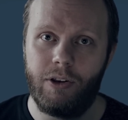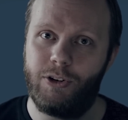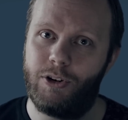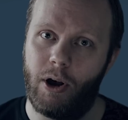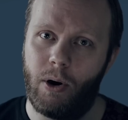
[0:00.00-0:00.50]

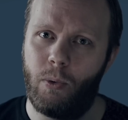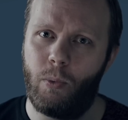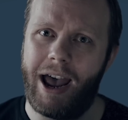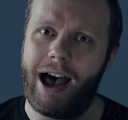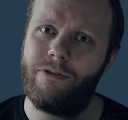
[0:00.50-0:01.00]
So
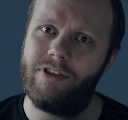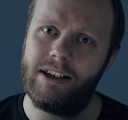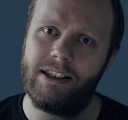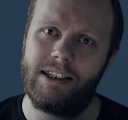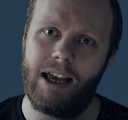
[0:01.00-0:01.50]
we have
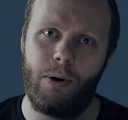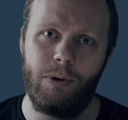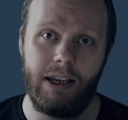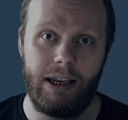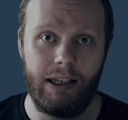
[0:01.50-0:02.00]
this
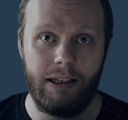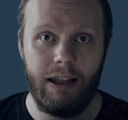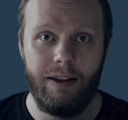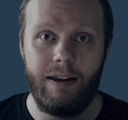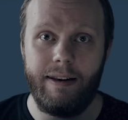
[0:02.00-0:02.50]
sound in
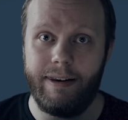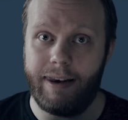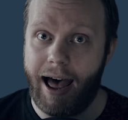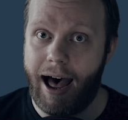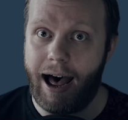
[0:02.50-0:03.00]

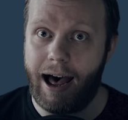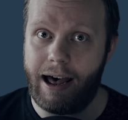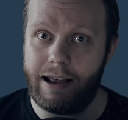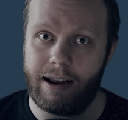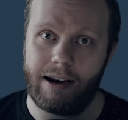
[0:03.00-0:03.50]

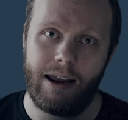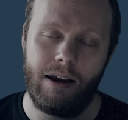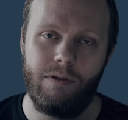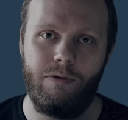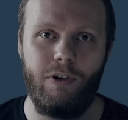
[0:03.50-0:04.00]

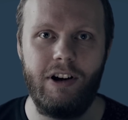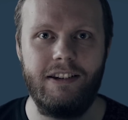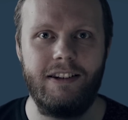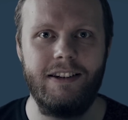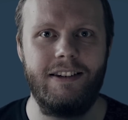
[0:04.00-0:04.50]
lärare, for
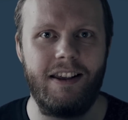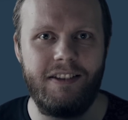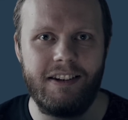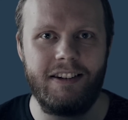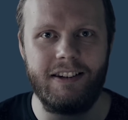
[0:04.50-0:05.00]
instance. This